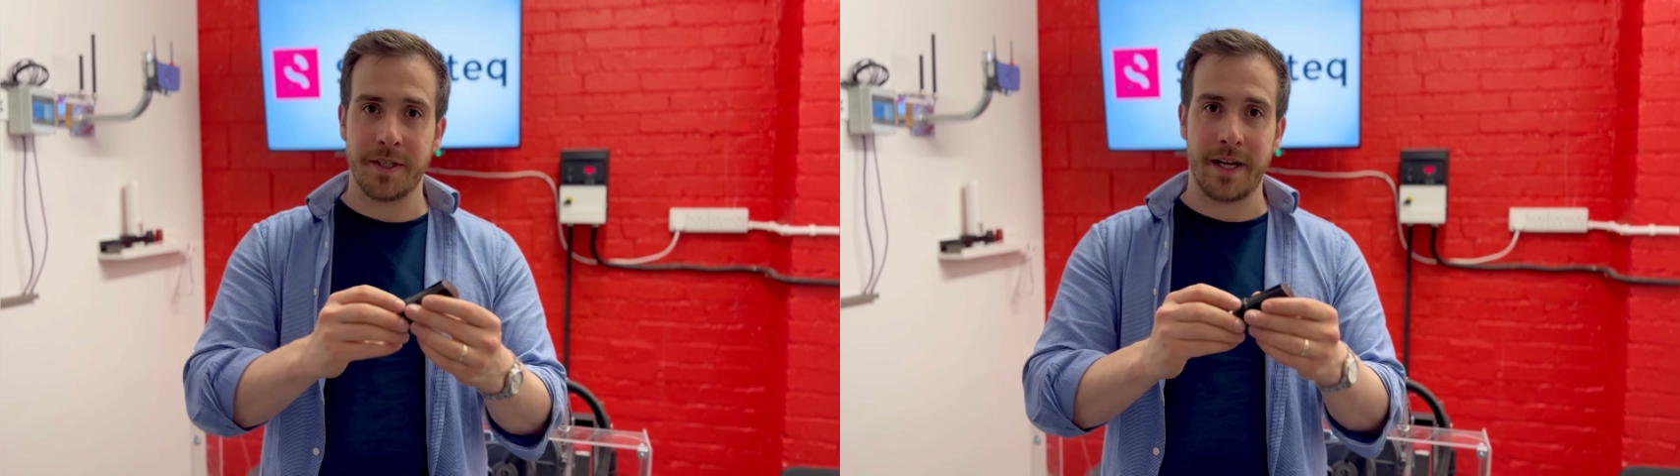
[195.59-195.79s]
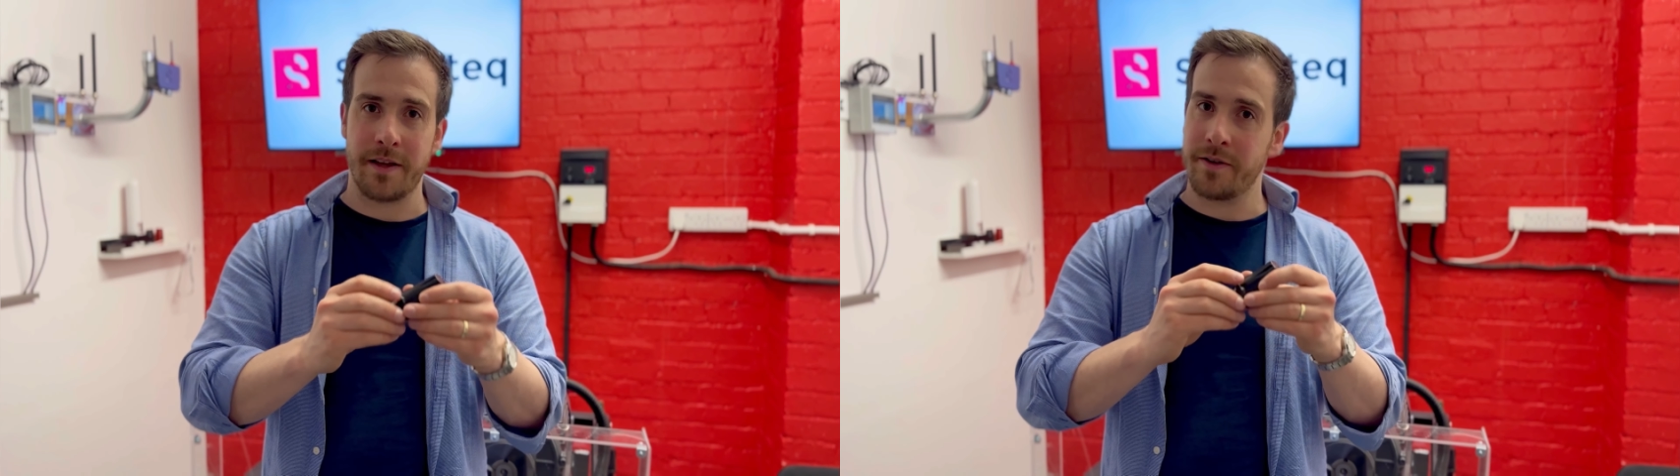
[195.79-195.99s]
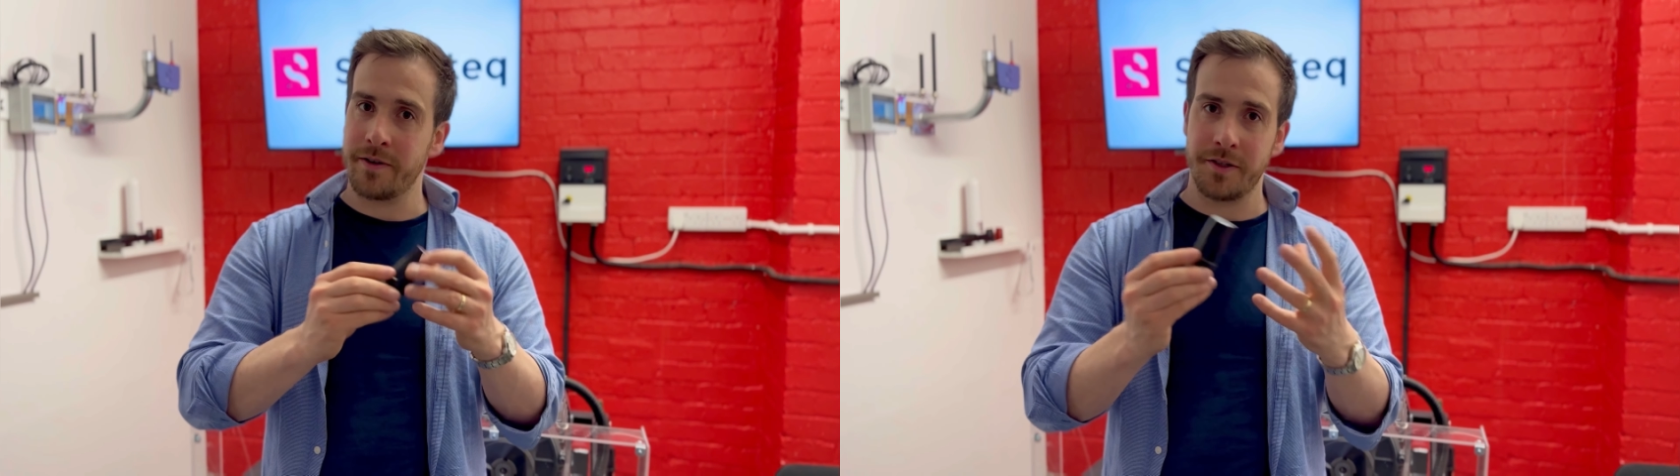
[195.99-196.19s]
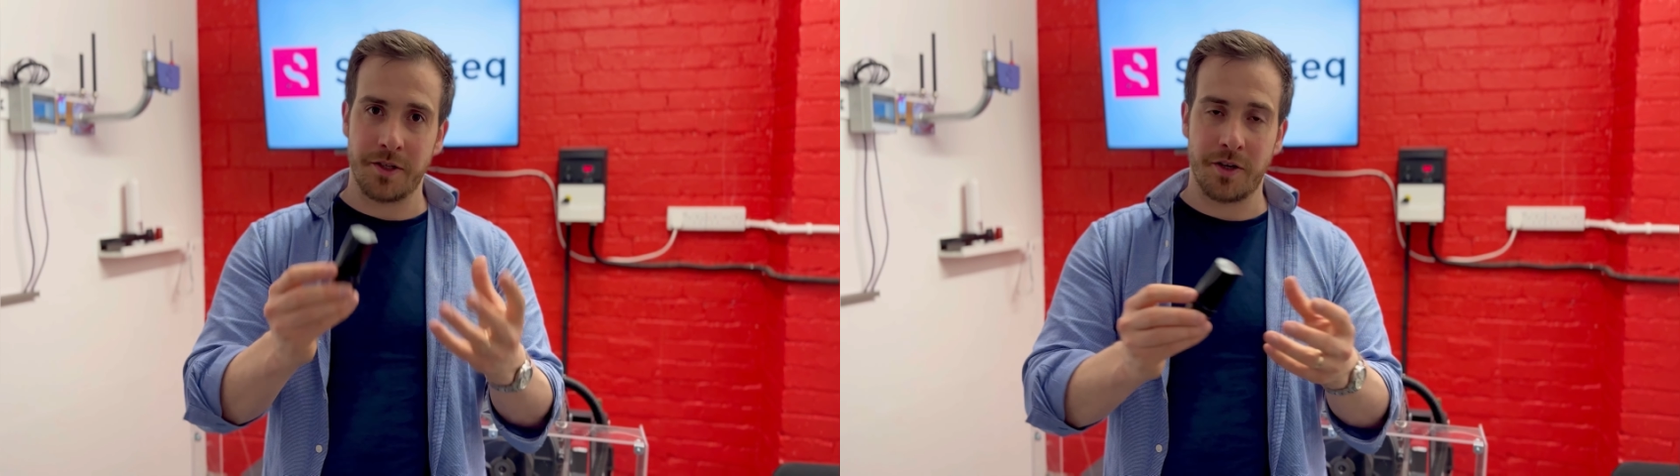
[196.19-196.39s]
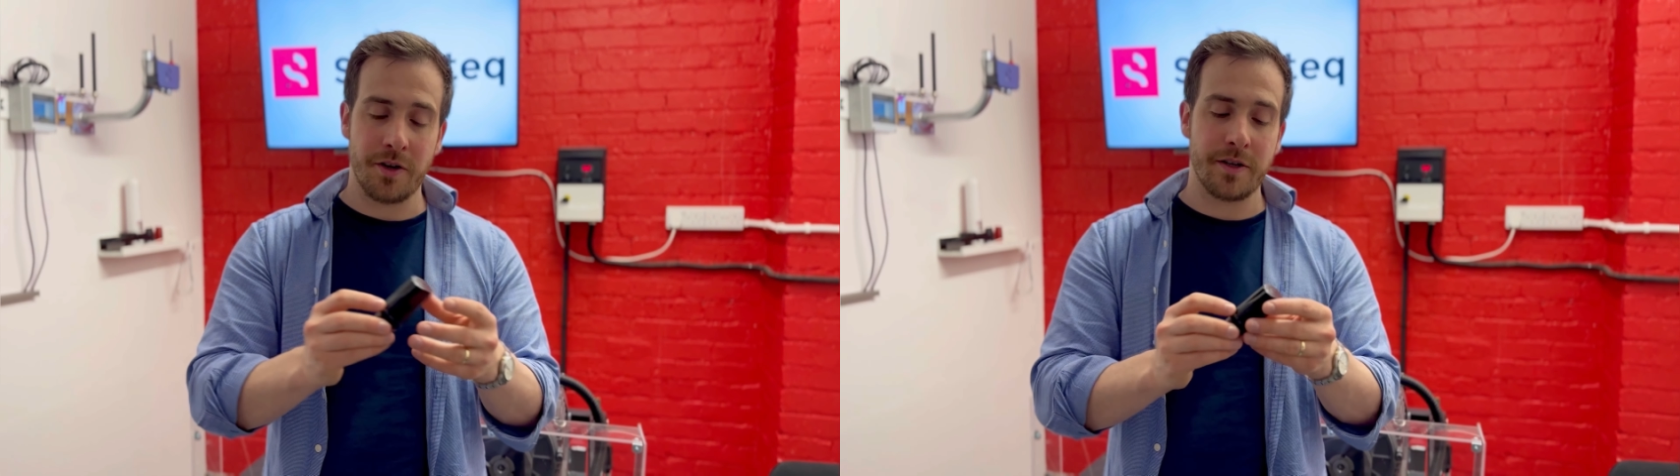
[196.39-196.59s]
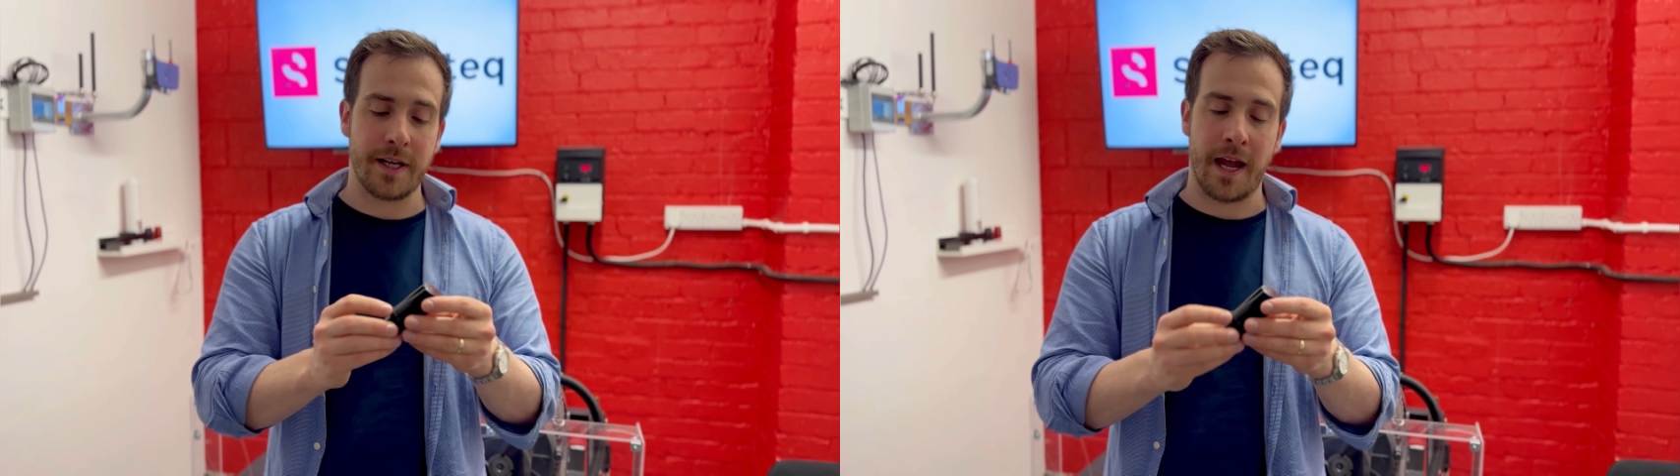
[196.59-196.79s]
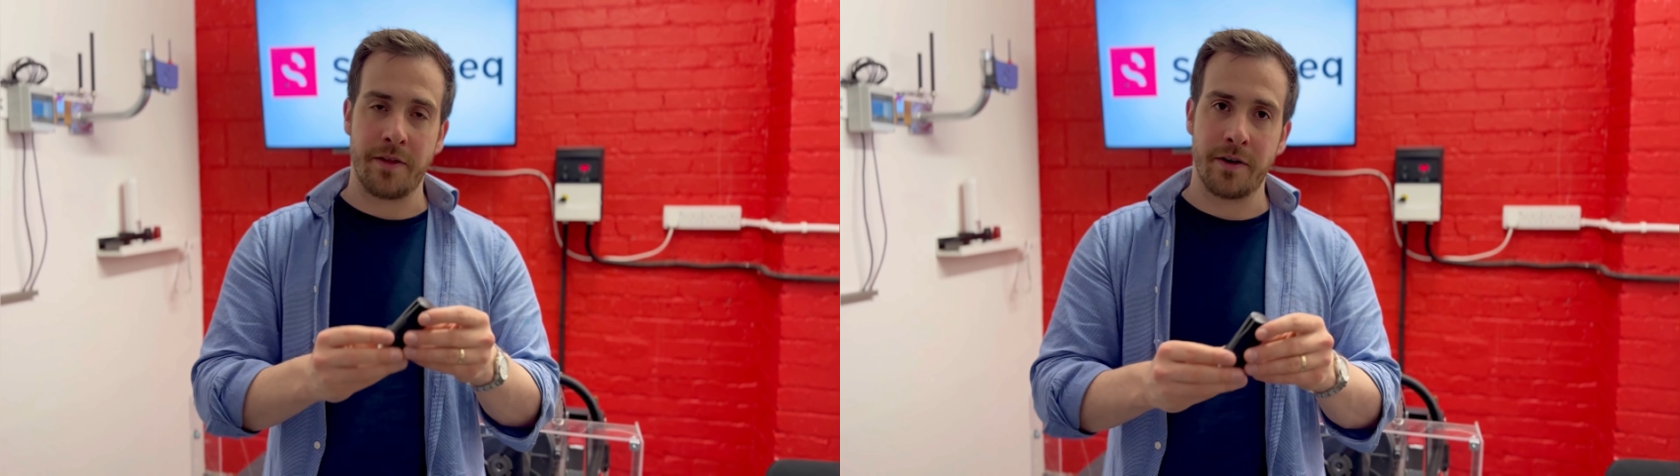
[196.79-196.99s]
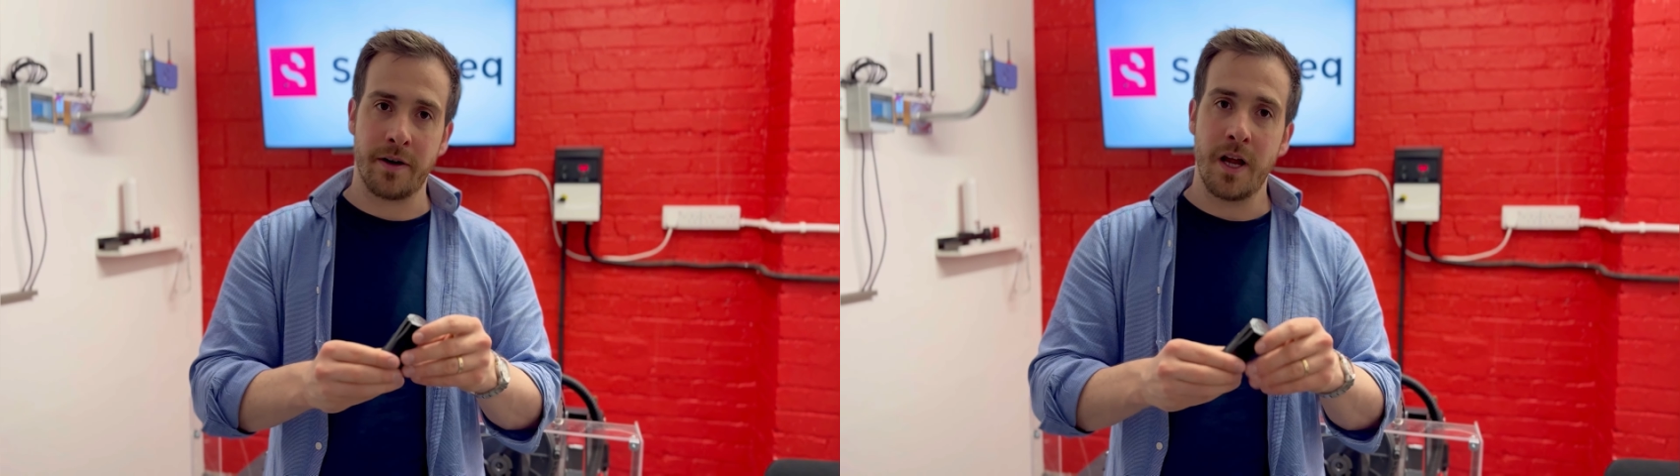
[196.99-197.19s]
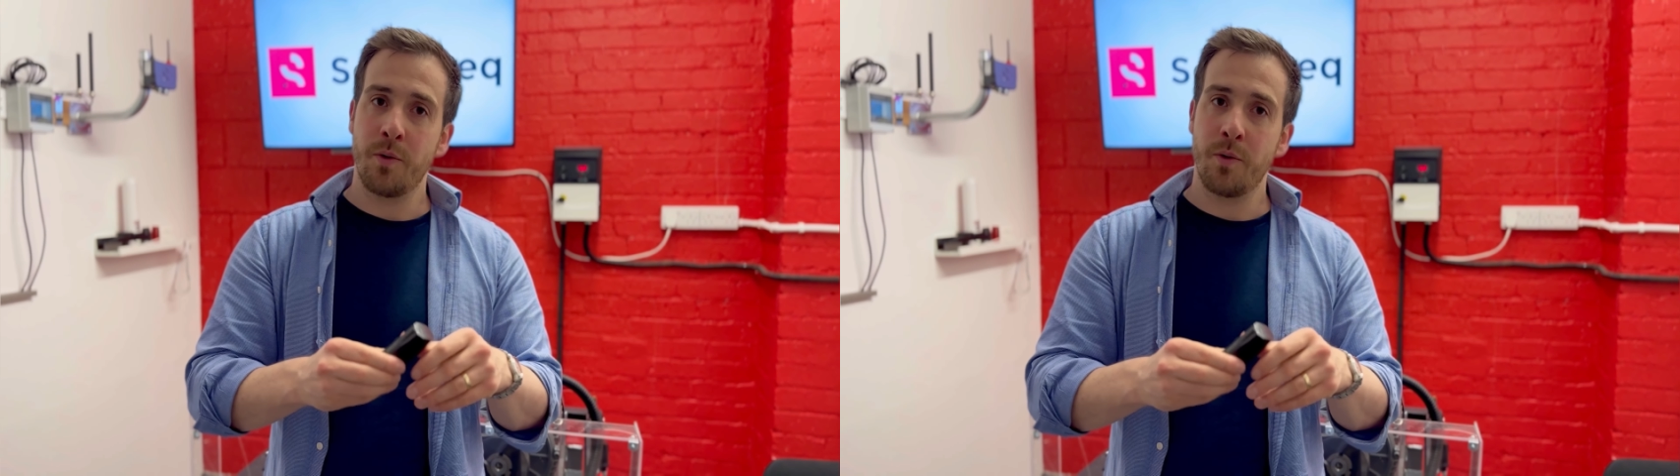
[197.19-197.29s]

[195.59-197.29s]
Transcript: together and is secured together